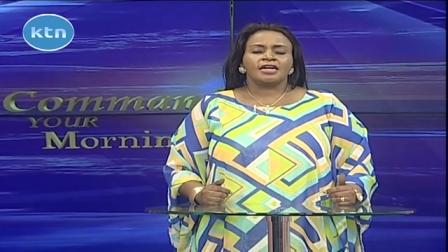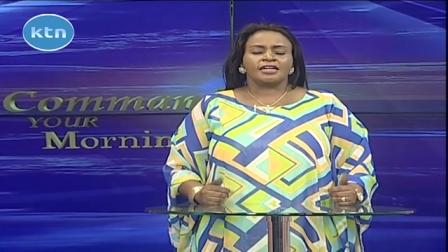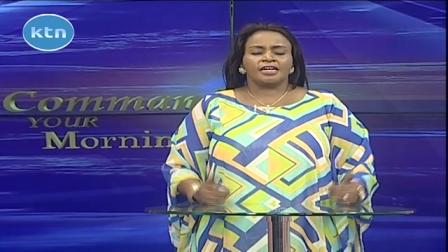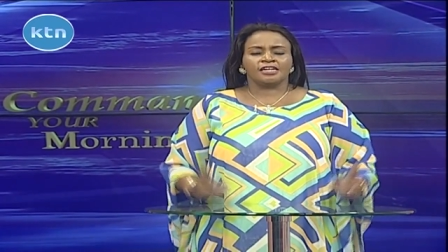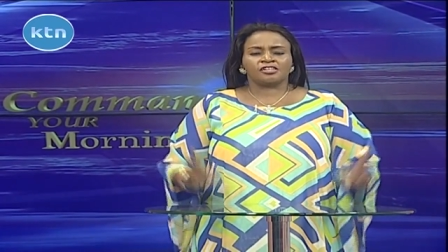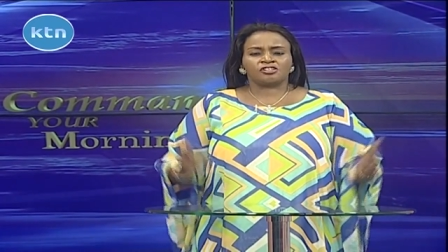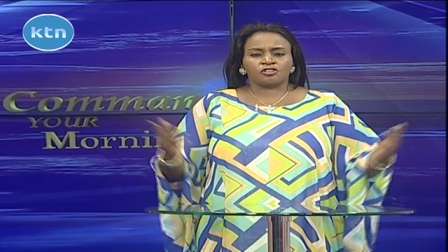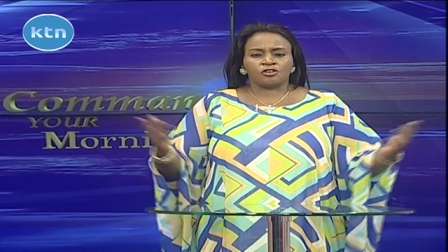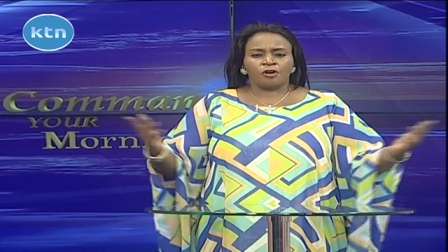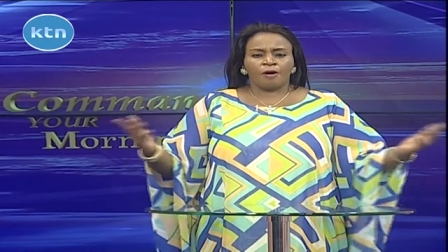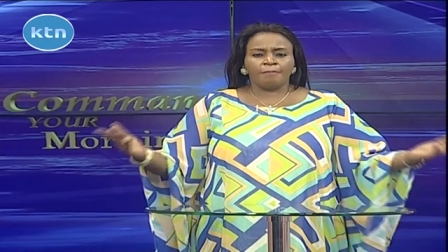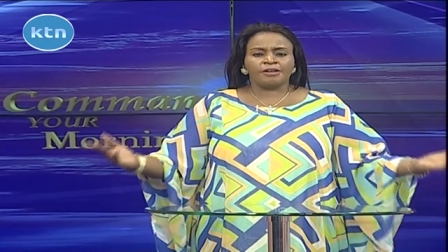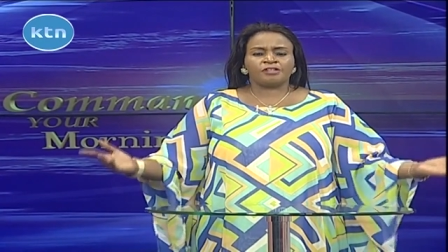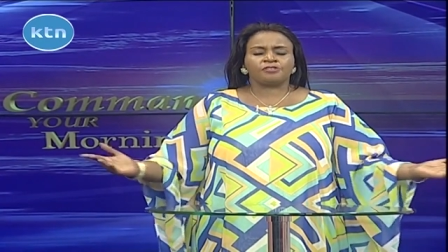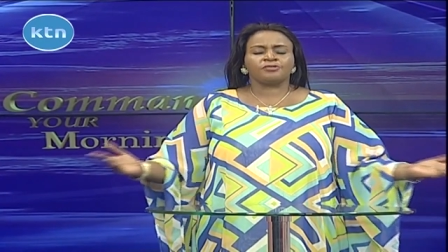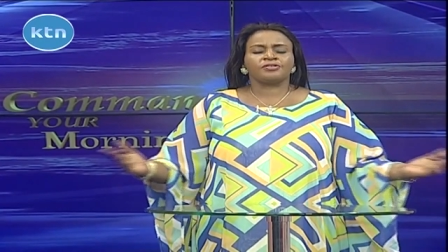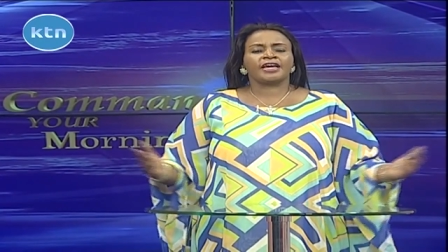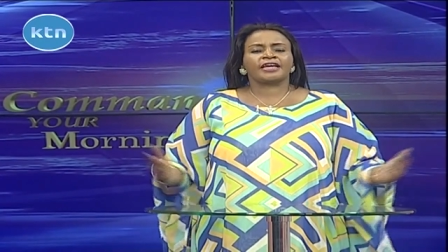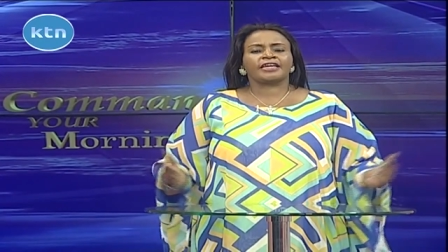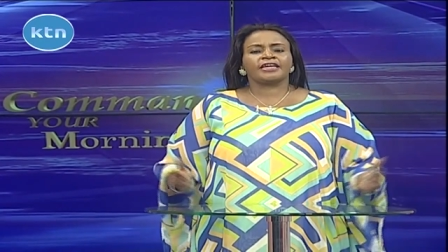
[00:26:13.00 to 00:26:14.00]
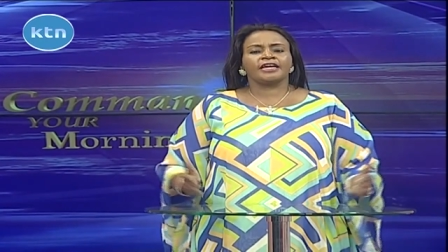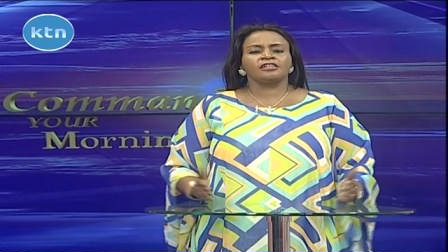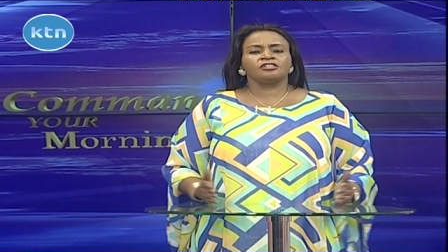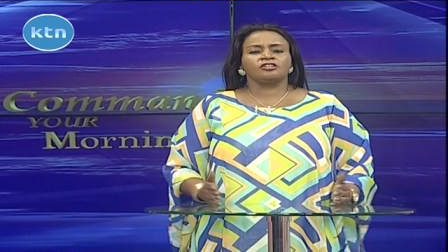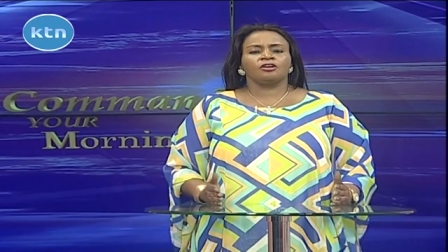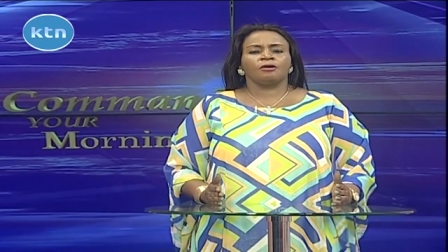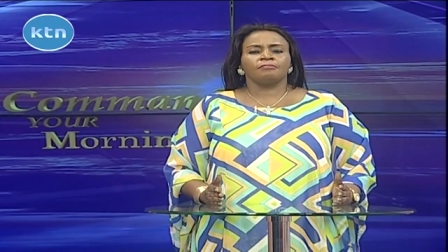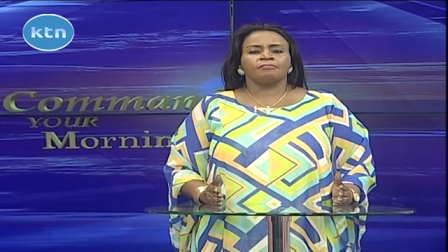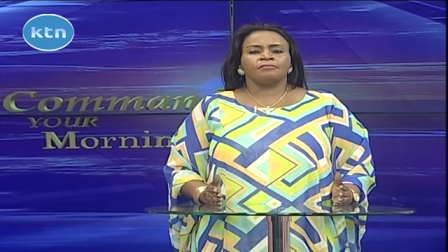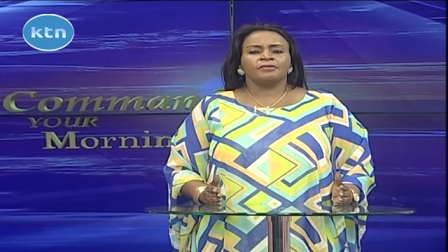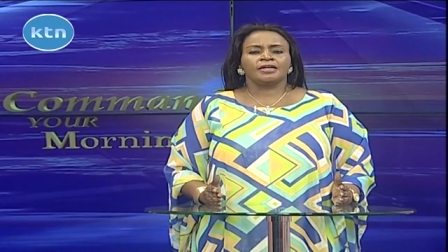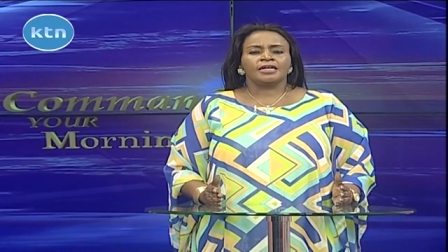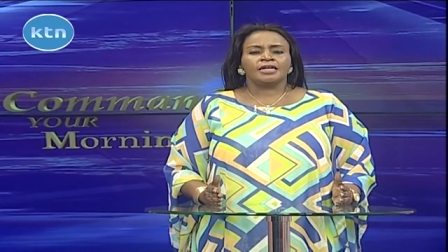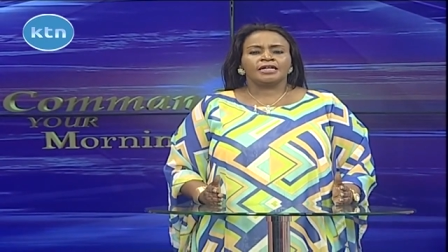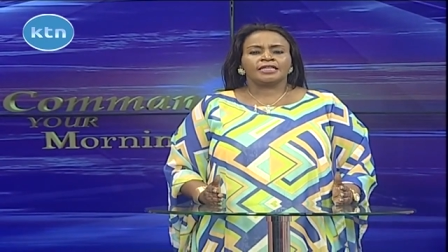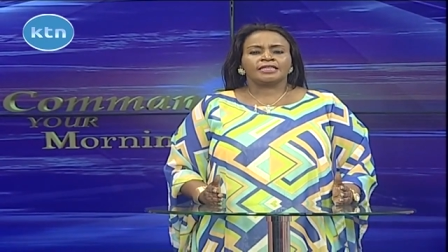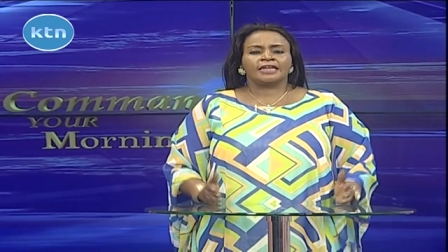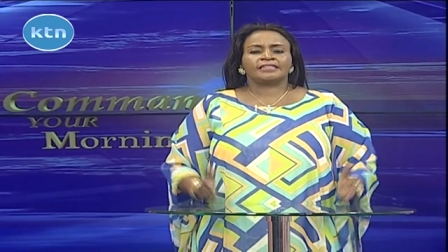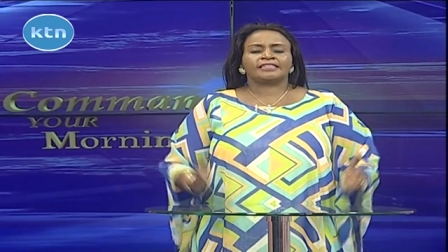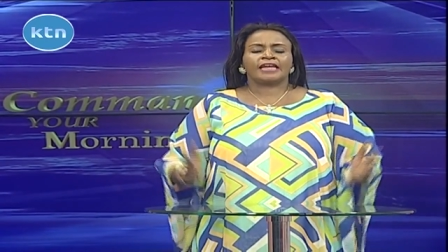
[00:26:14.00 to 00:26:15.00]
restore me to the kingdom,
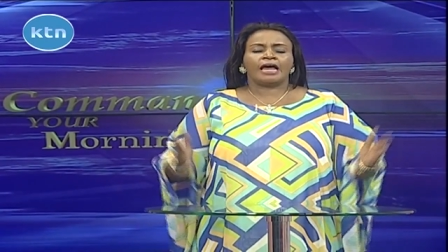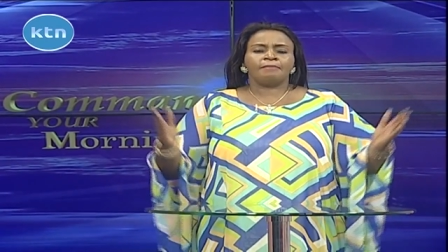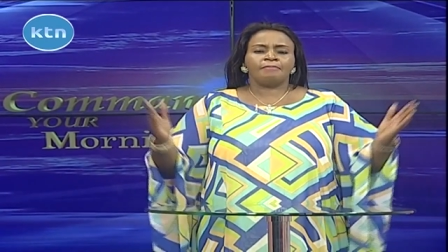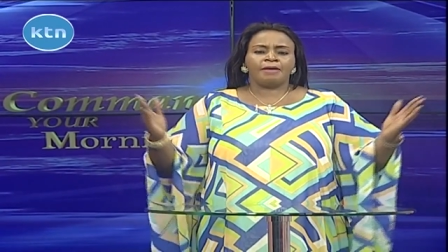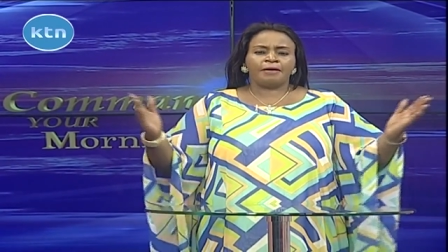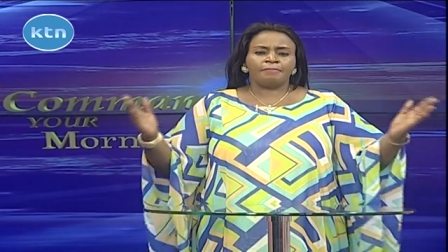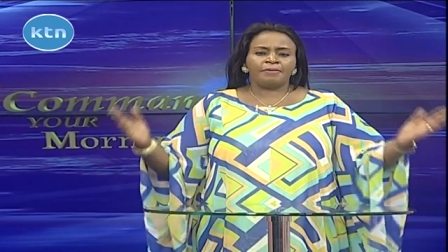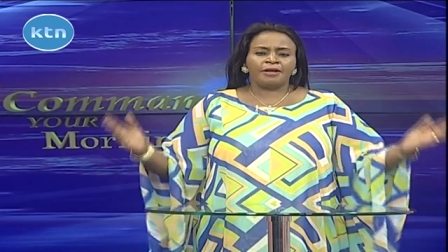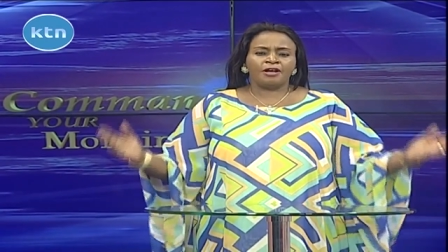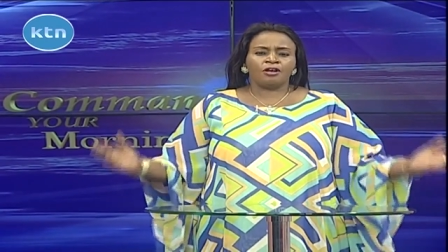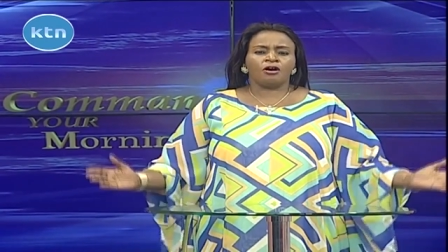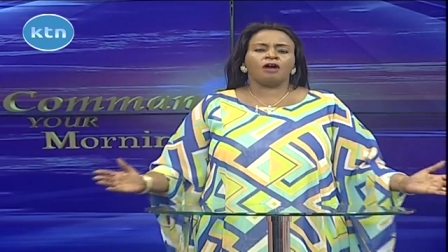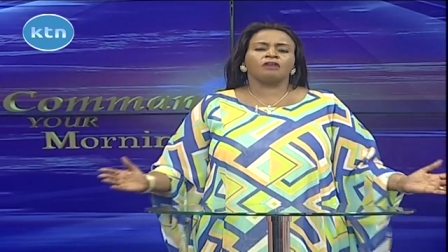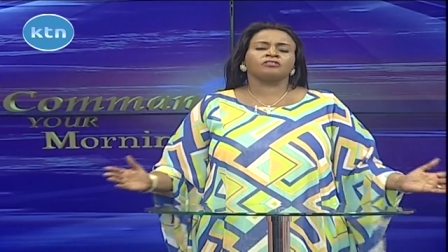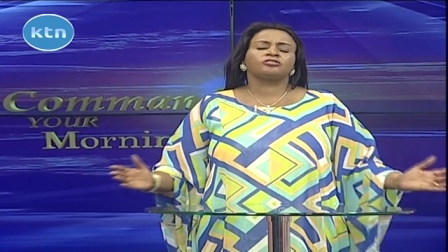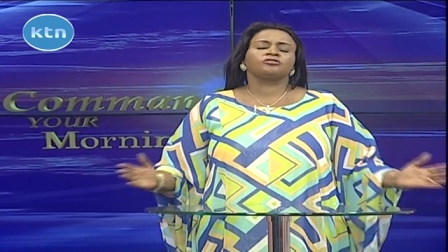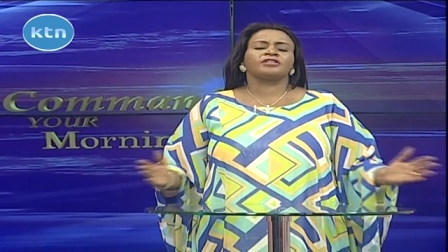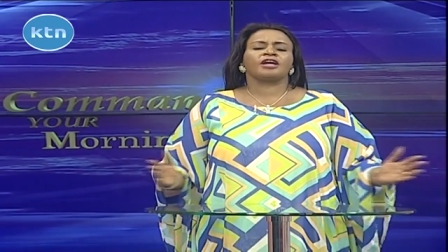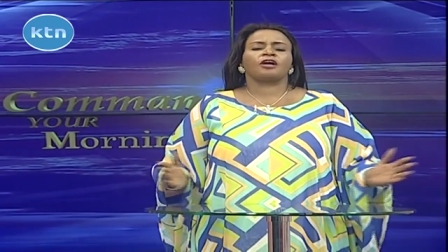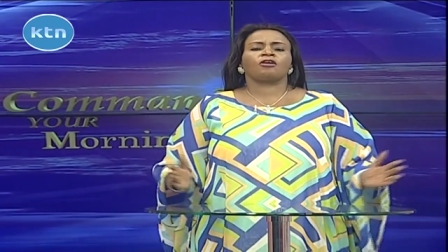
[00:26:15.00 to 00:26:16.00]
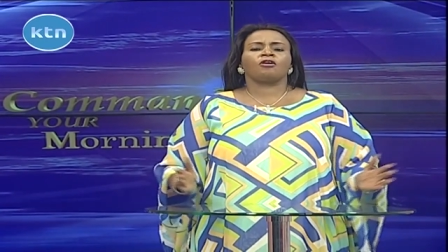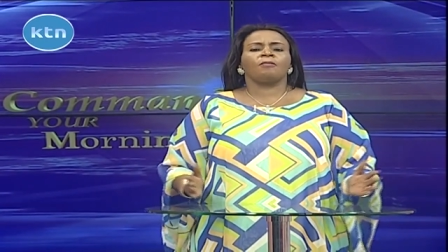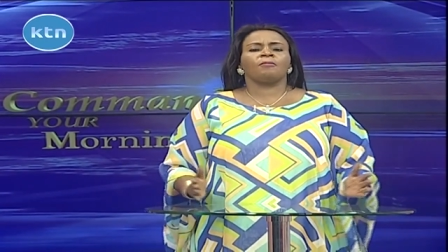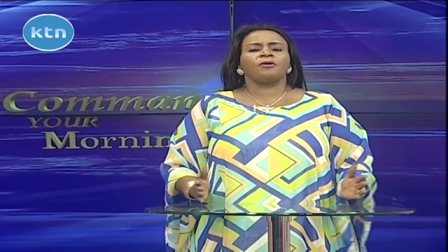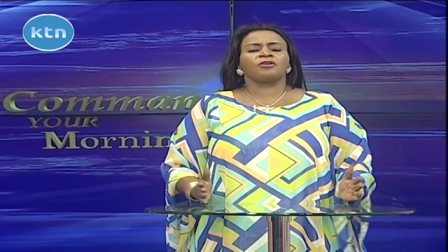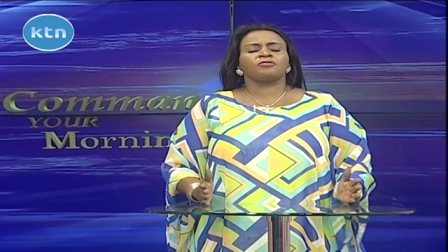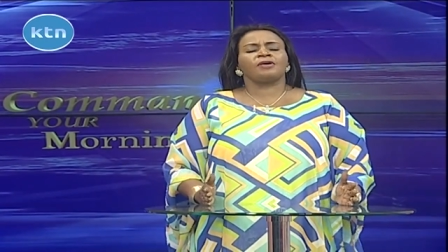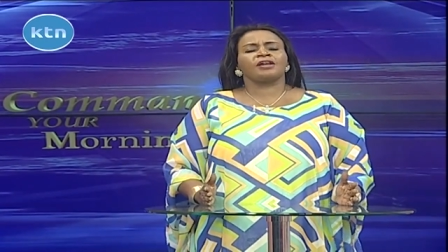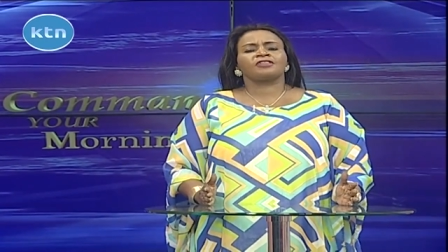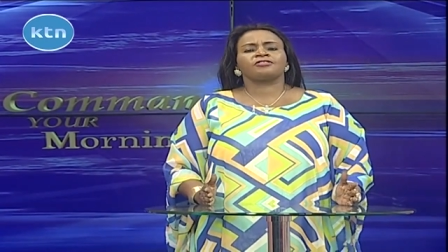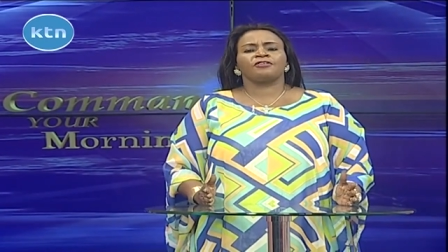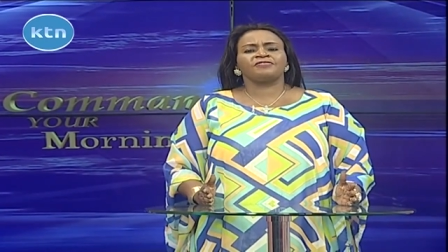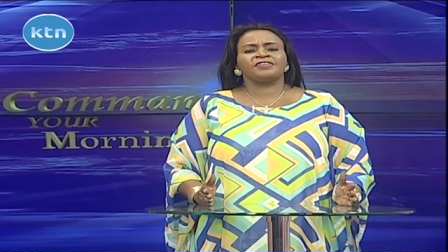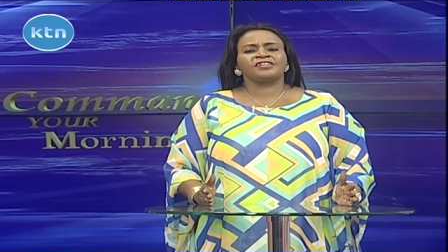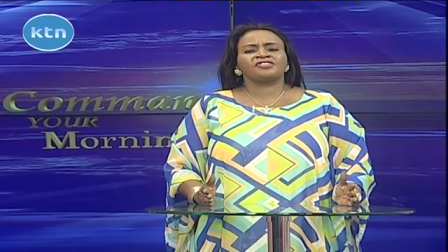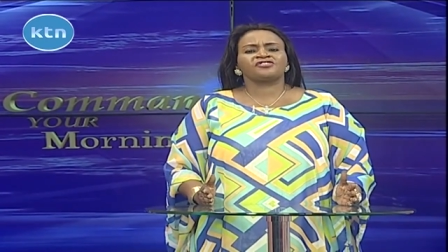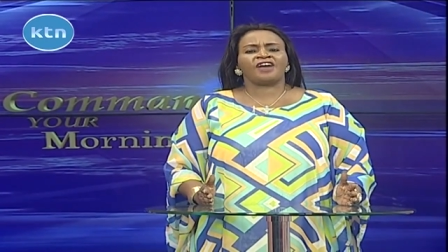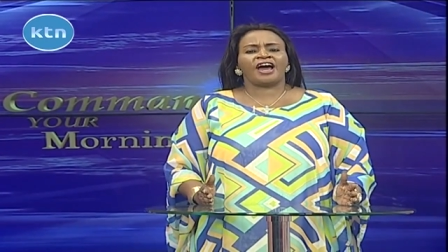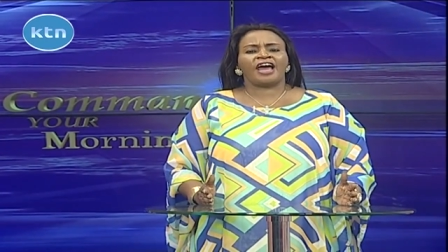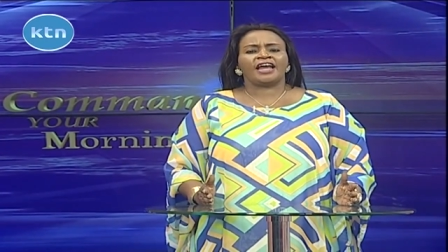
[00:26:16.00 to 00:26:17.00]
that I may belong to the commonwealth of
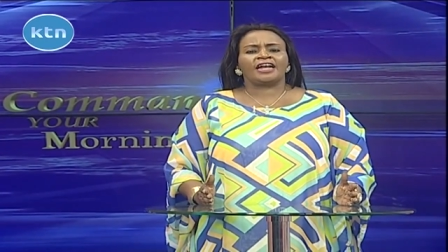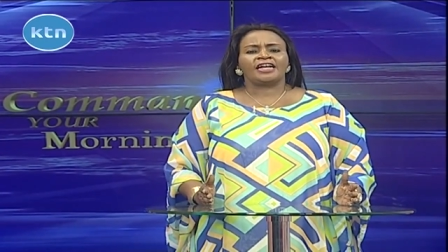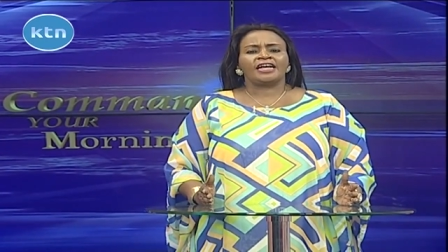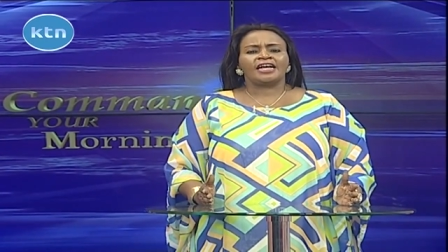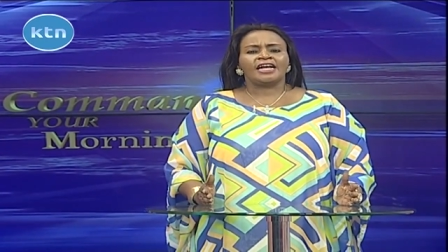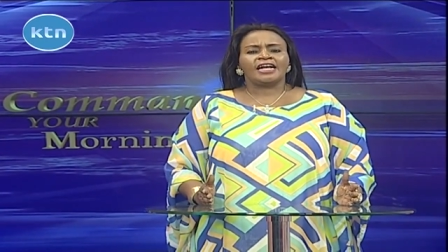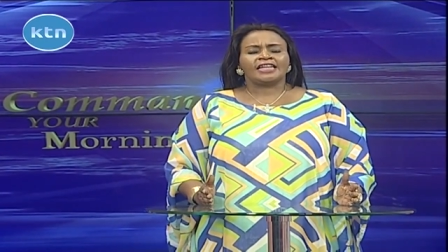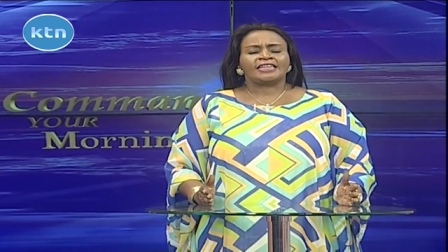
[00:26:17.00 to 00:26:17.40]
Israel,